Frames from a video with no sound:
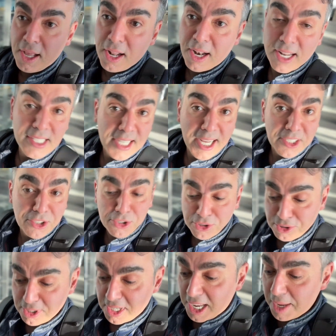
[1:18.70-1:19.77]
Let's get to
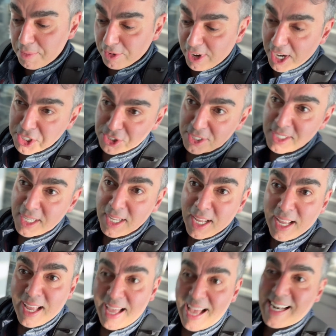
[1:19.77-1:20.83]
immigration
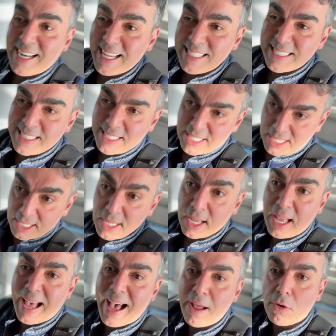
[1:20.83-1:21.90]
and let's see
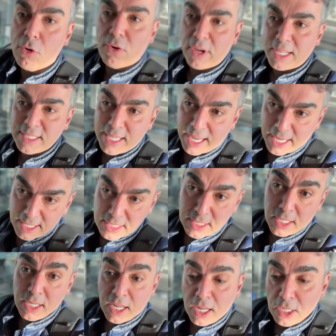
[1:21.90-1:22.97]
how long it takes
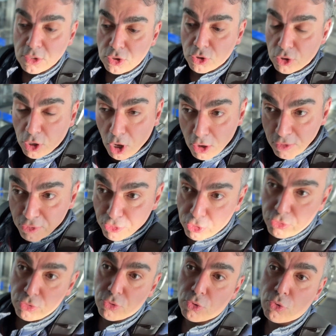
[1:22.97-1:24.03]
to go
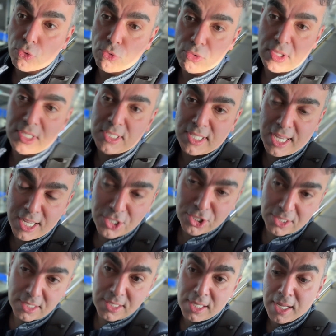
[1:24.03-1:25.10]
through all the
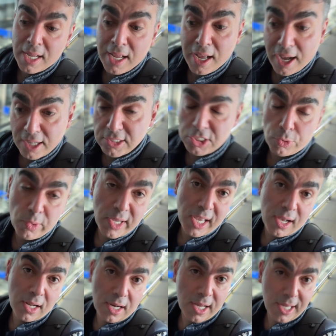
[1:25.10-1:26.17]
stages until we get
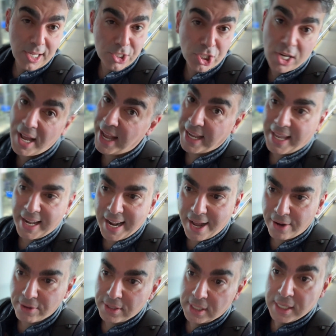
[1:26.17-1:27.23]
our luggage and get
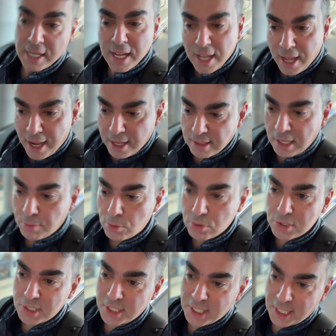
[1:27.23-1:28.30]
out. And then we'll
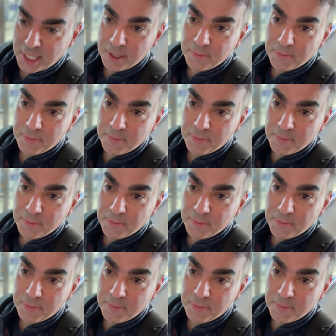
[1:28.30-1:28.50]
see